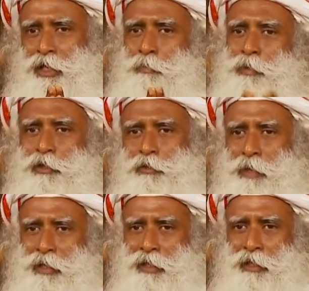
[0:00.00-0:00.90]
appeal to
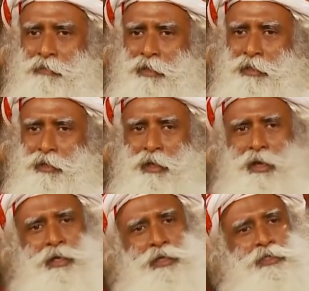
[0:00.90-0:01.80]
my Devi
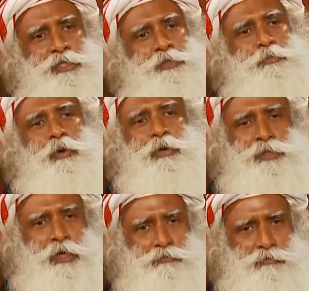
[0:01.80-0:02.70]
and it just
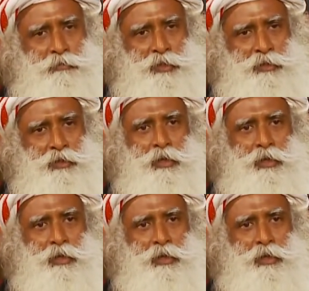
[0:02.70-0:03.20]
pours out for me.